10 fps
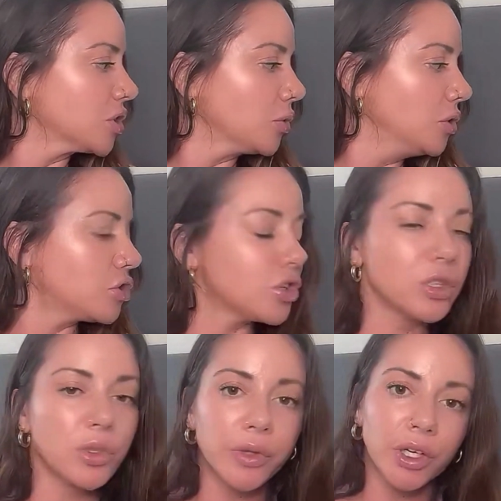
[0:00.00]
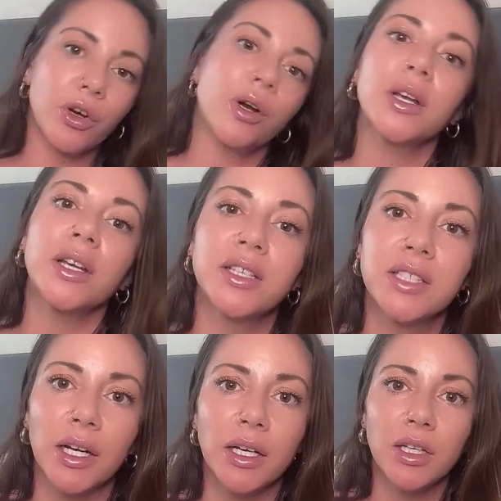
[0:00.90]
If you're someone who struggles with like chronic
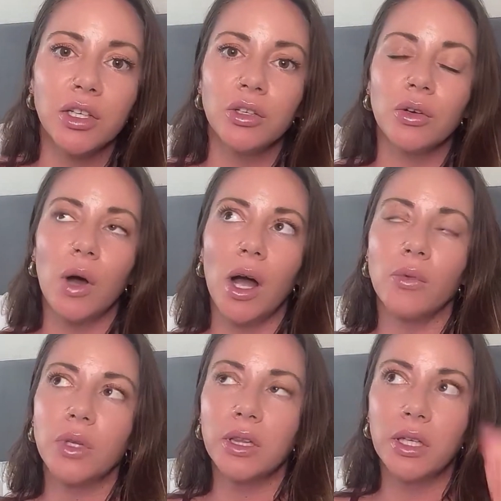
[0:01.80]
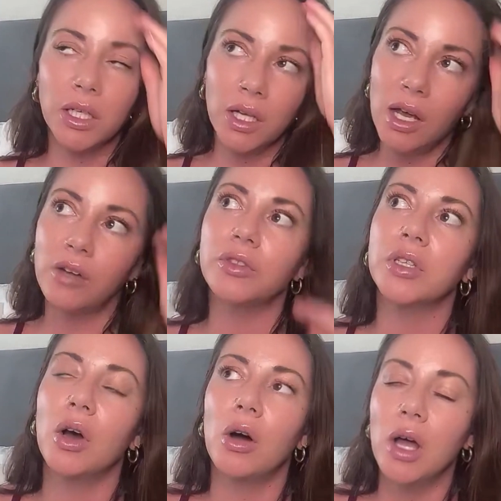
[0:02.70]
anxiety, I would lean
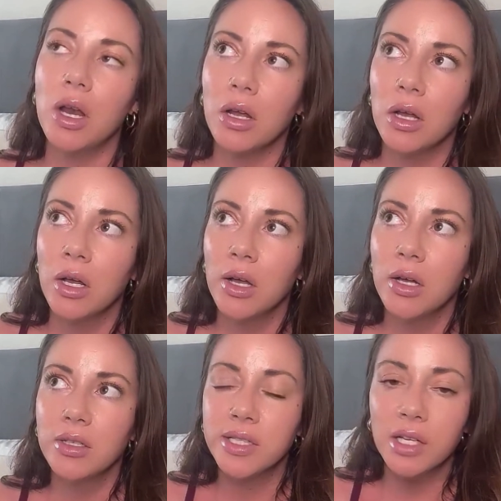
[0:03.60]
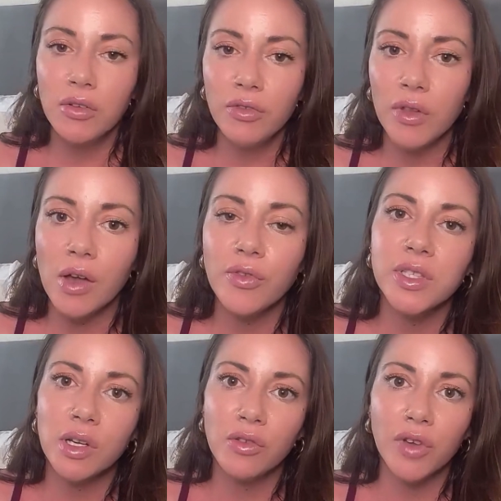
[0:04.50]
heavily on
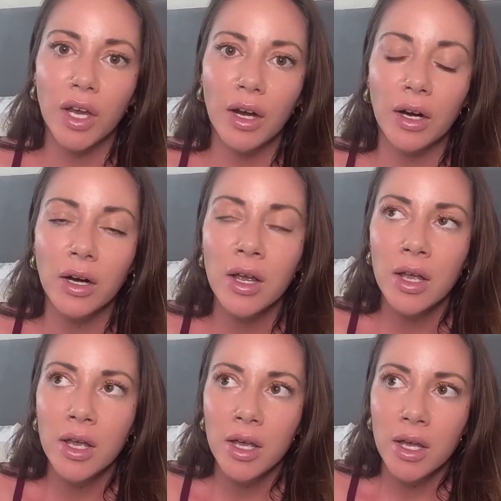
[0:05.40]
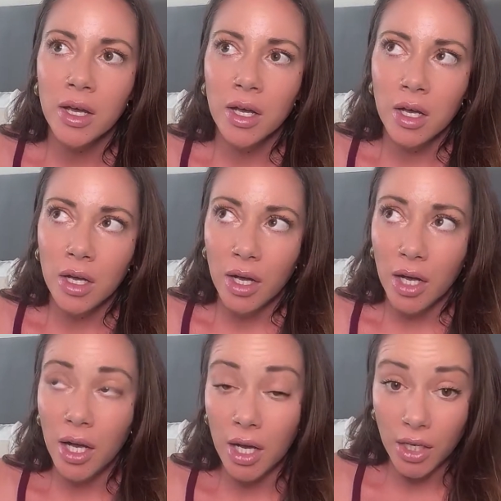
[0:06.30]
self-love and self-care.
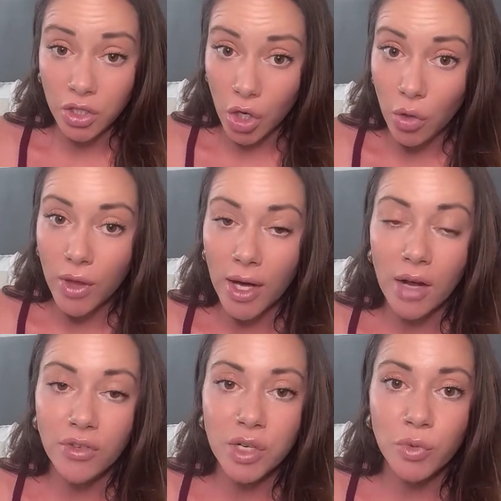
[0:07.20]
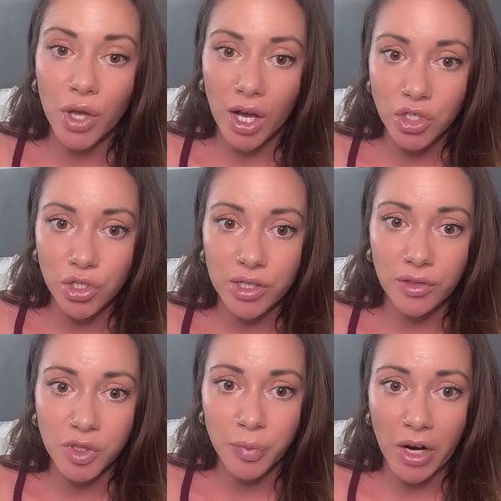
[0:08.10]
And know that every time you catch
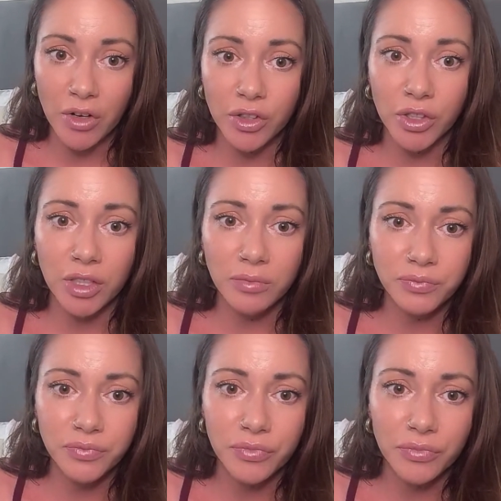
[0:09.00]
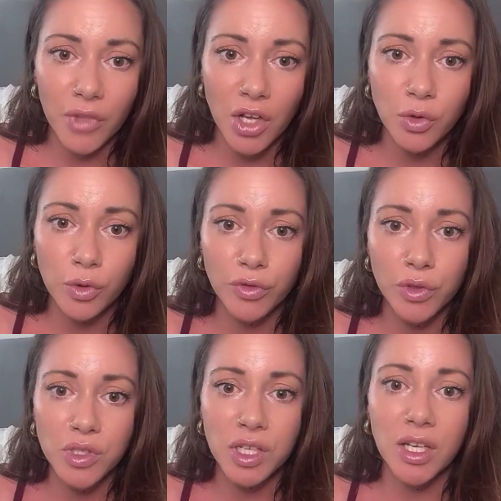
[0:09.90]
yourself spiraling and you
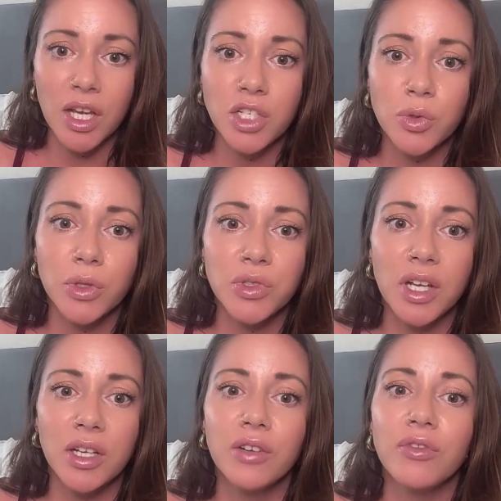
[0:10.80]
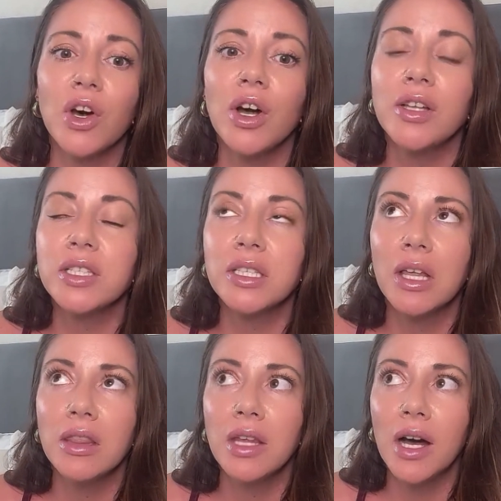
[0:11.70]
refuse to engage with those negative
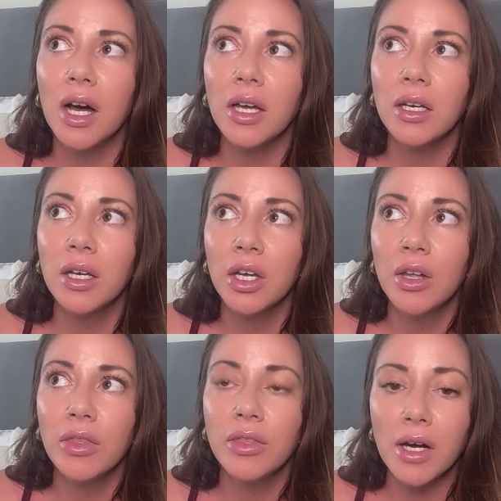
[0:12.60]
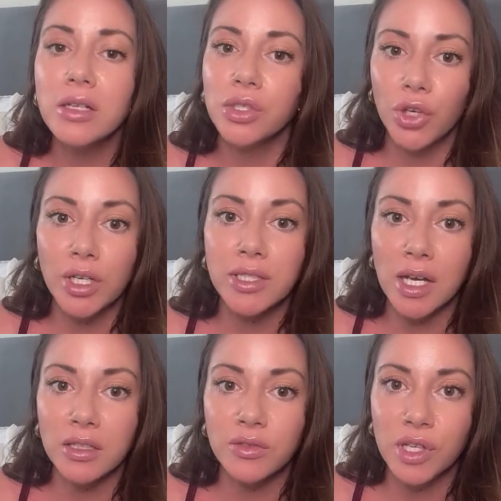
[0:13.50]
thoughts, that is the
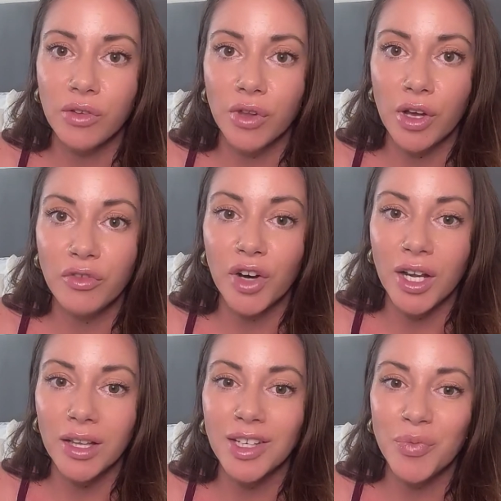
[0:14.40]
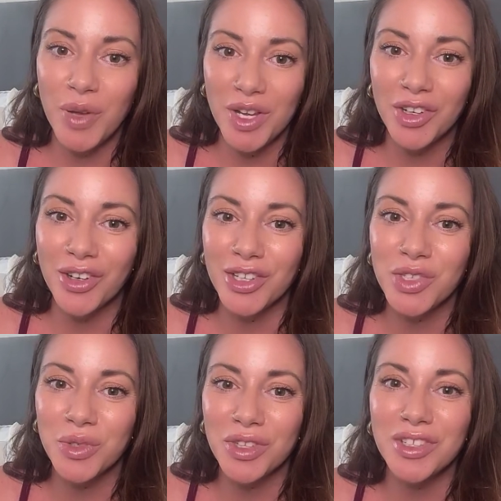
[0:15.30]
greatest act of self-love, right? Like being
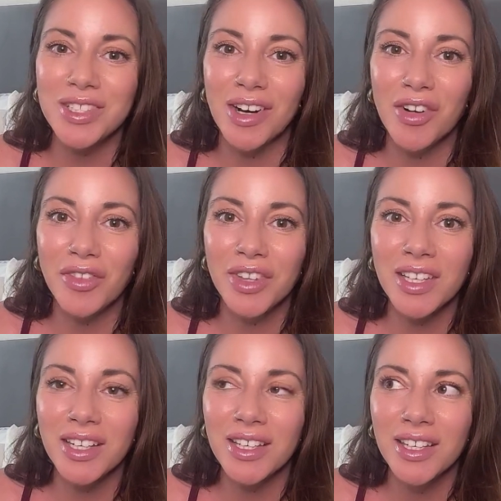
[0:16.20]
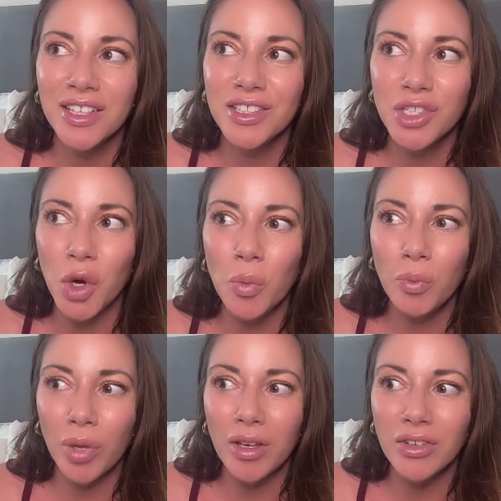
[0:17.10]
honest with yourself and like,
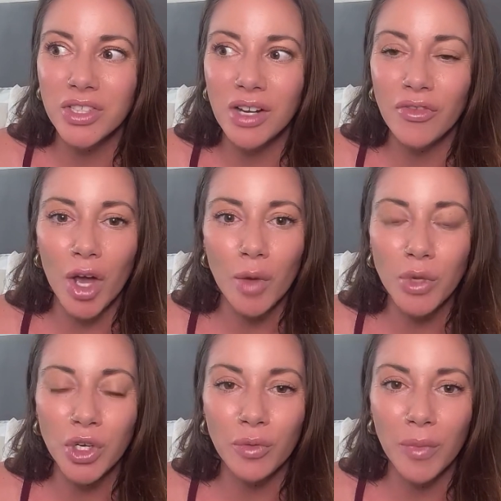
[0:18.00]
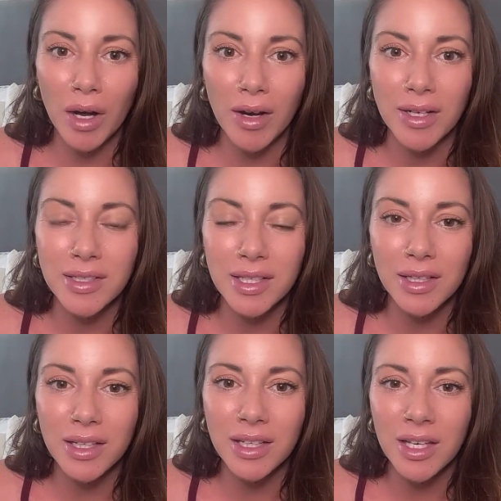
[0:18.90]
don't beat yourself up in your
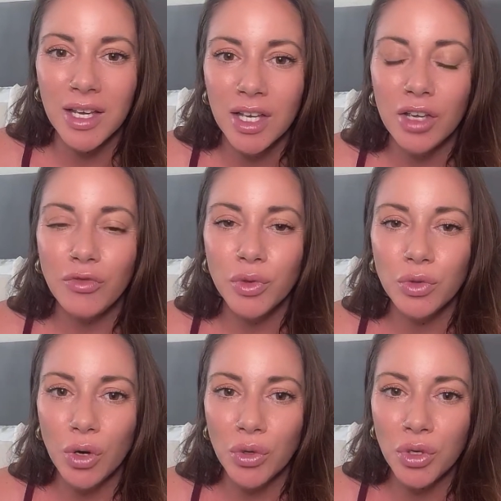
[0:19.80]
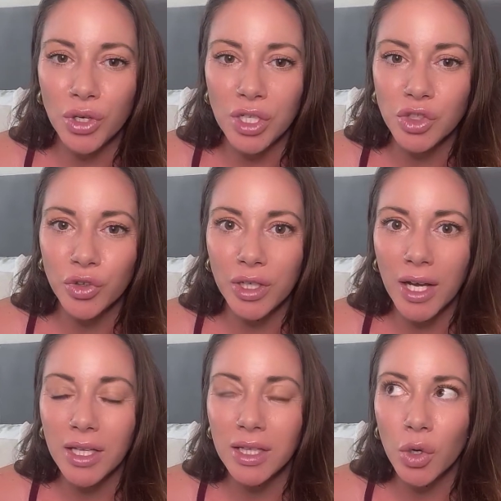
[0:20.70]
mind. Like if you know your thoughts
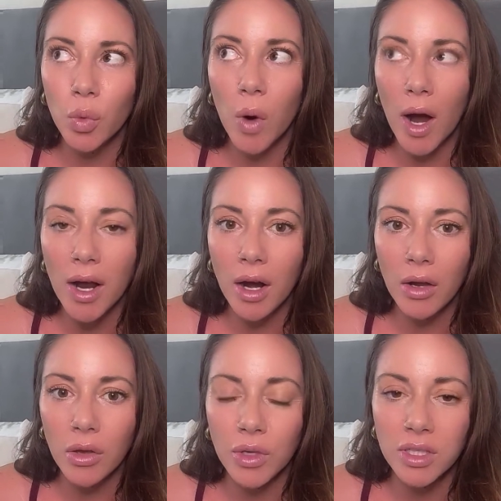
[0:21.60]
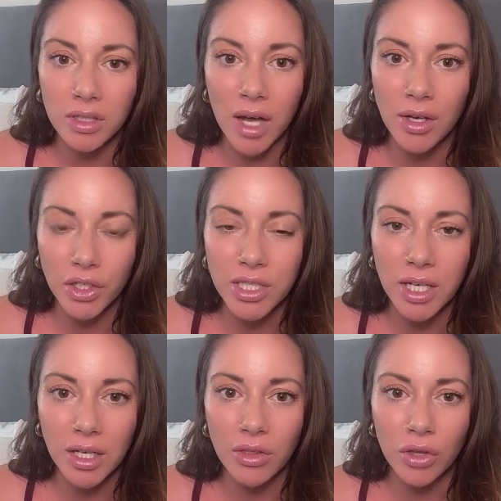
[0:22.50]
create, like, why are you
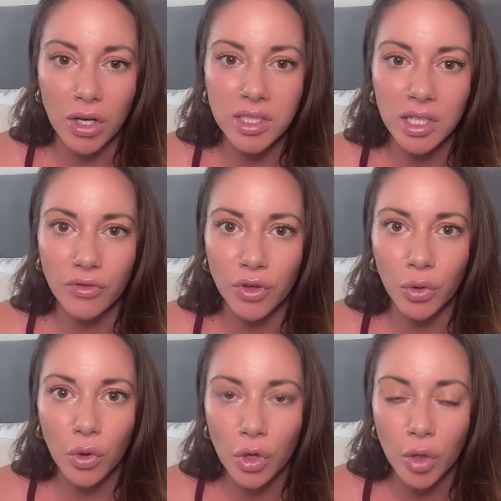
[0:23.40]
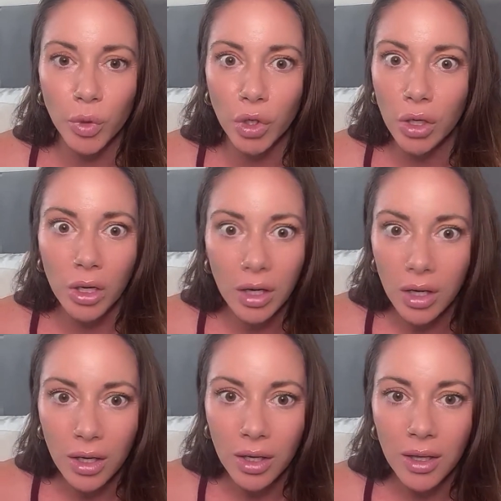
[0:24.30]
entertaining thoughts that feel
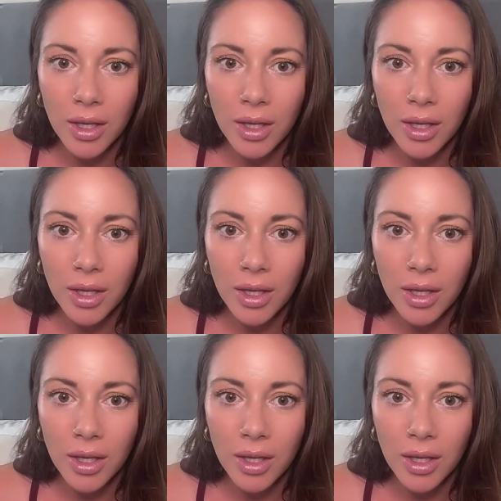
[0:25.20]
horrible?